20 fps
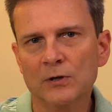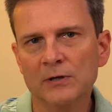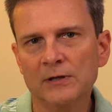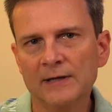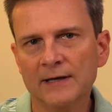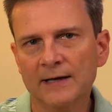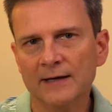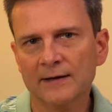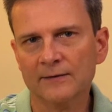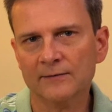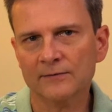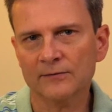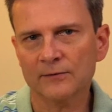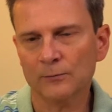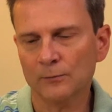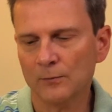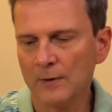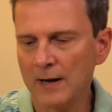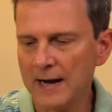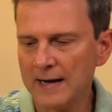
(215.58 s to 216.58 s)
click the
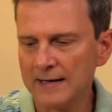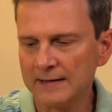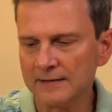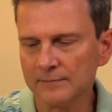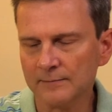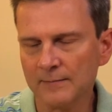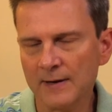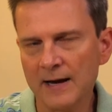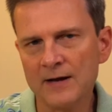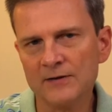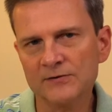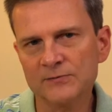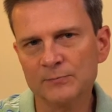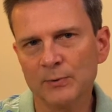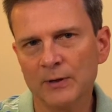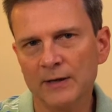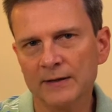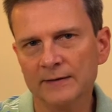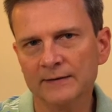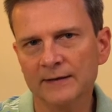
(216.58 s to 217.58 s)
right mouse
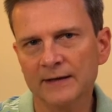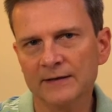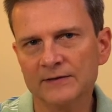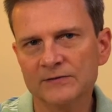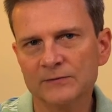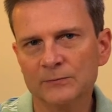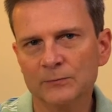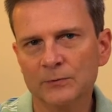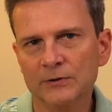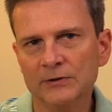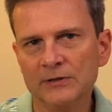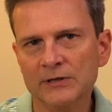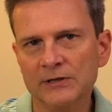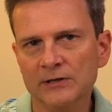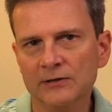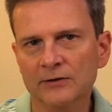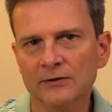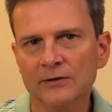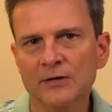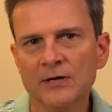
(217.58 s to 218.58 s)
button. That's the one
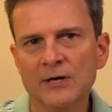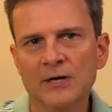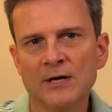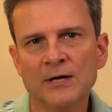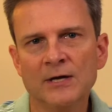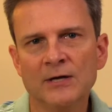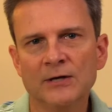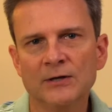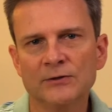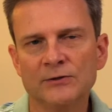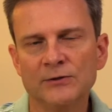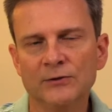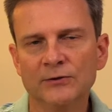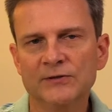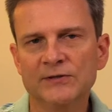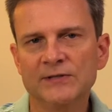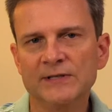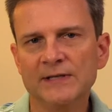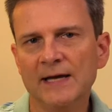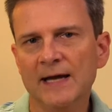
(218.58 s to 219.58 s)
here. You'll
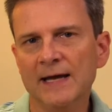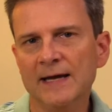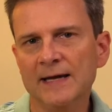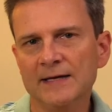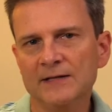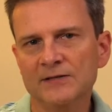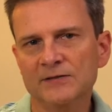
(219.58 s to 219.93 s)
see a